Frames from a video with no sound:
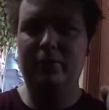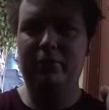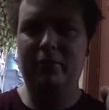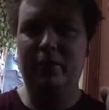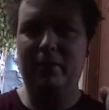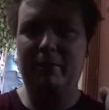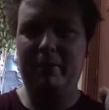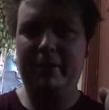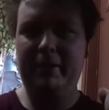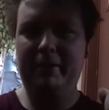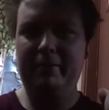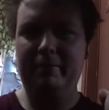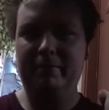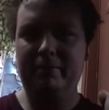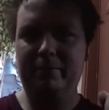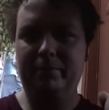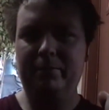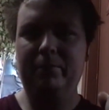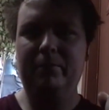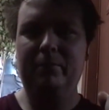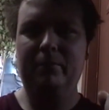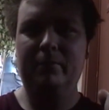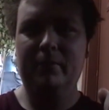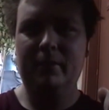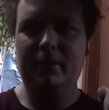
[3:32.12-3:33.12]
from it.
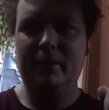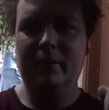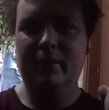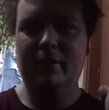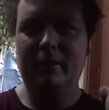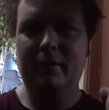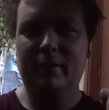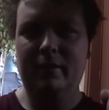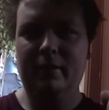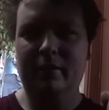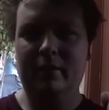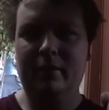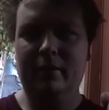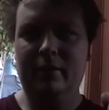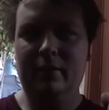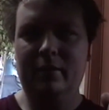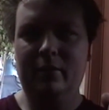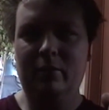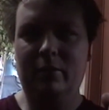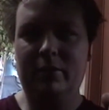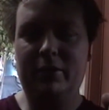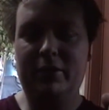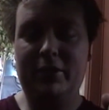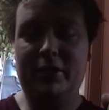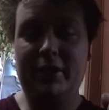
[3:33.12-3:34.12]

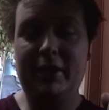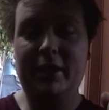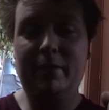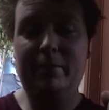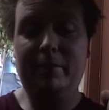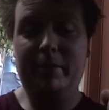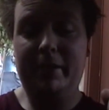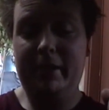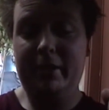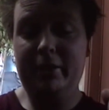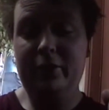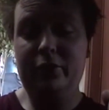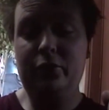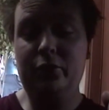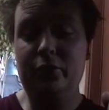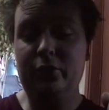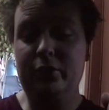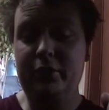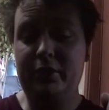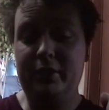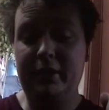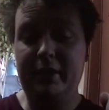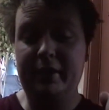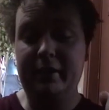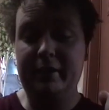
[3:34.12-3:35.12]
Which is gonna be
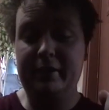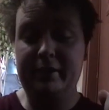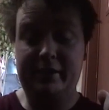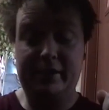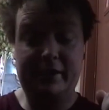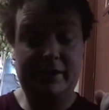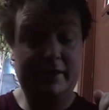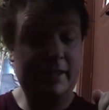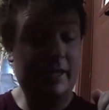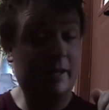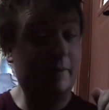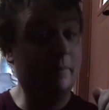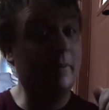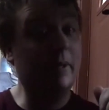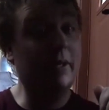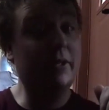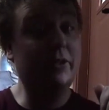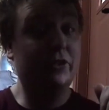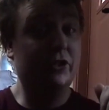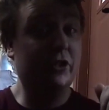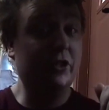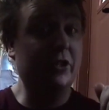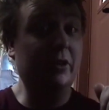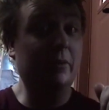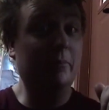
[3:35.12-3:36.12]
interesting, because as I
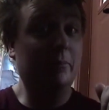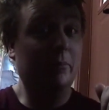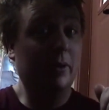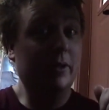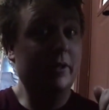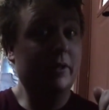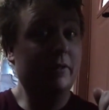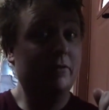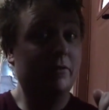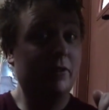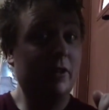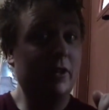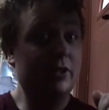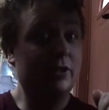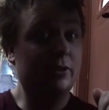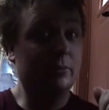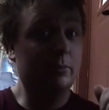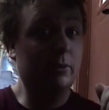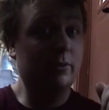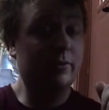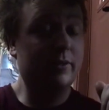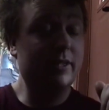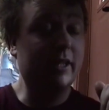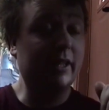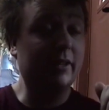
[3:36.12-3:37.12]
mentioned, the Brendan Fraser
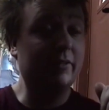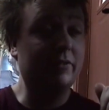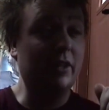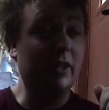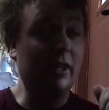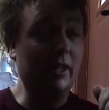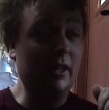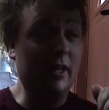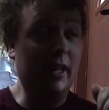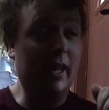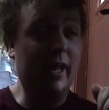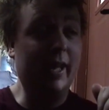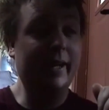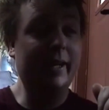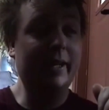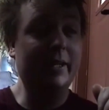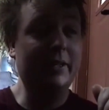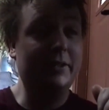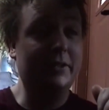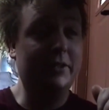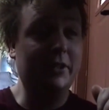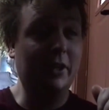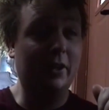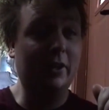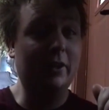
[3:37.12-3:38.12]
movies have a lot
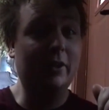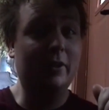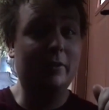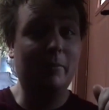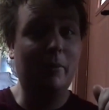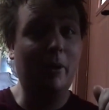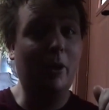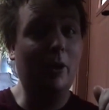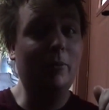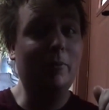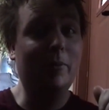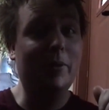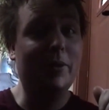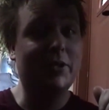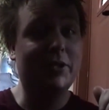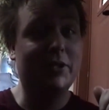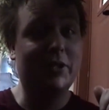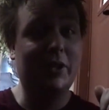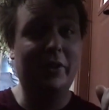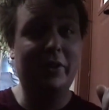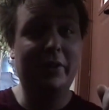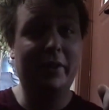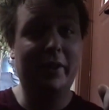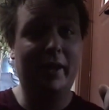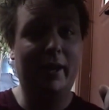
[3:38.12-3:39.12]
of dark moments
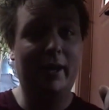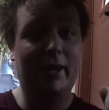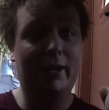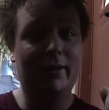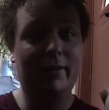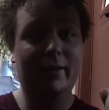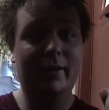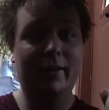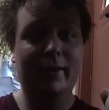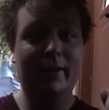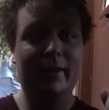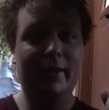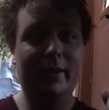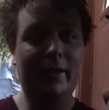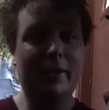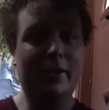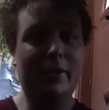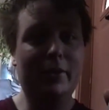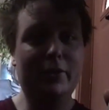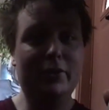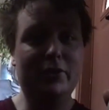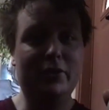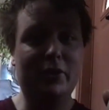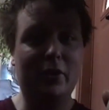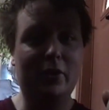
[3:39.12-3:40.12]
in there.
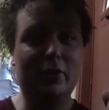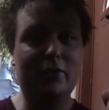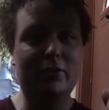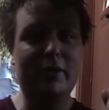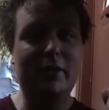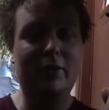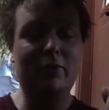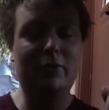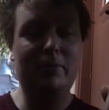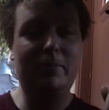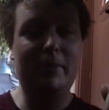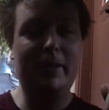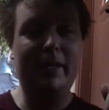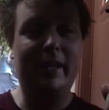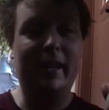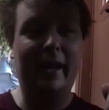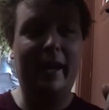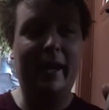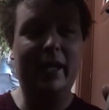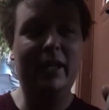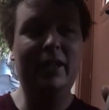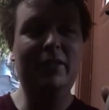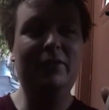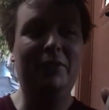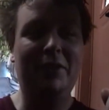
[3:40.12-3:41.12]
So it would be
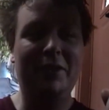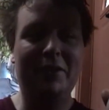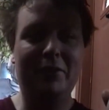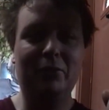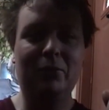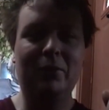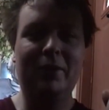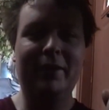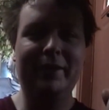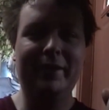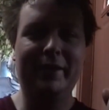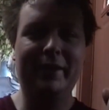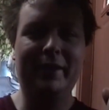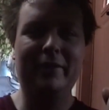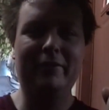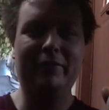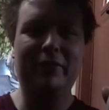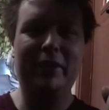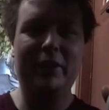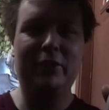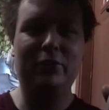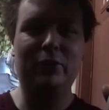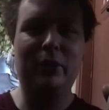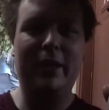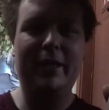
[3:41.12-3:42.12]
kind of ironic if
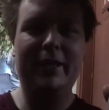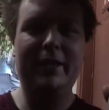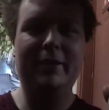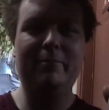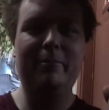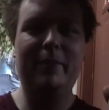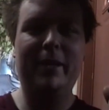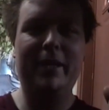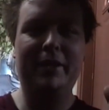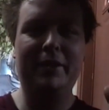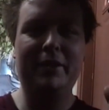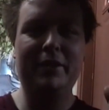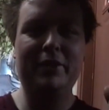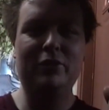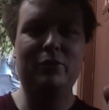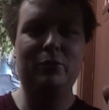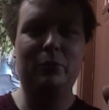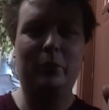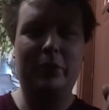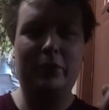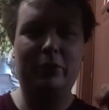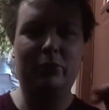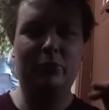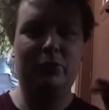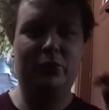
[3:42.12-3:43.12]
they tried to make this
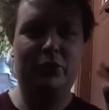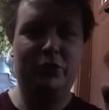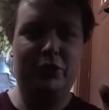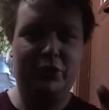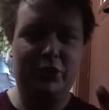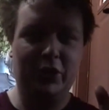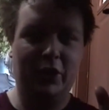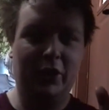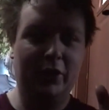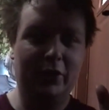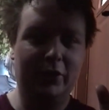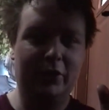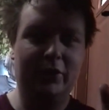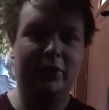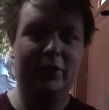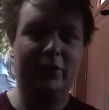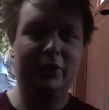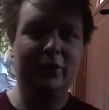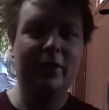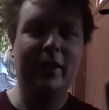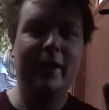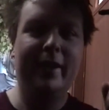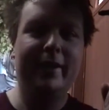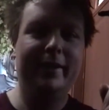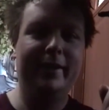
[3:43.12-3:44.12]
one
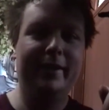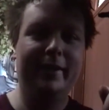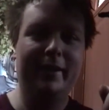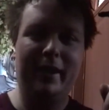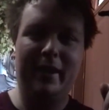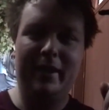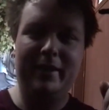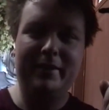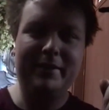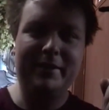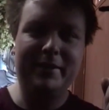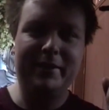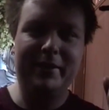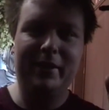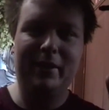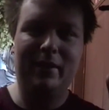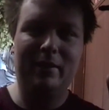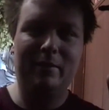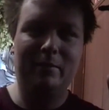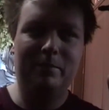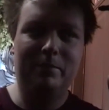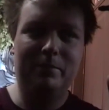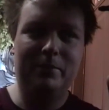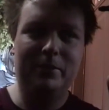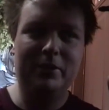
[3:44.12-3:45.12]
darker and it ended
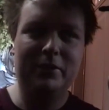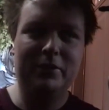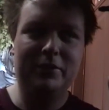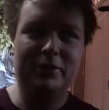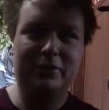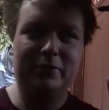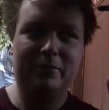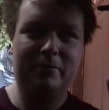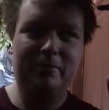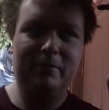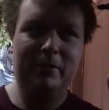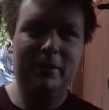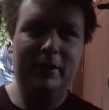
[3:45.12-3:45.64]
up just